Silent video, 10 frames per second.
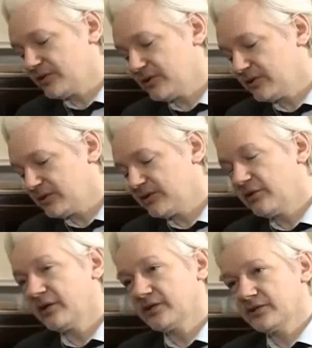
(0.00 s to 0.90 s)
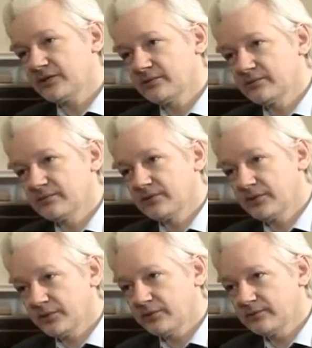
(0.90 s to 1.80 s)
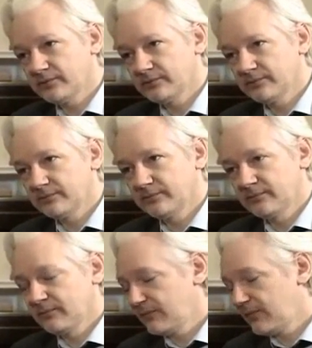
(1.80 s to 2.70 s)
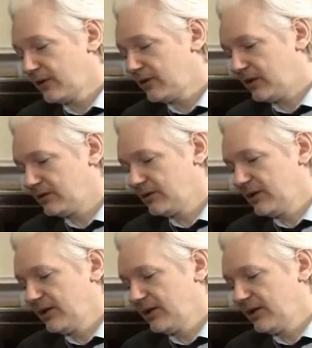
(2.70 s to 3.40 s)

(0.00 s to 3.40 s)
research on the Turkish coup. Okay.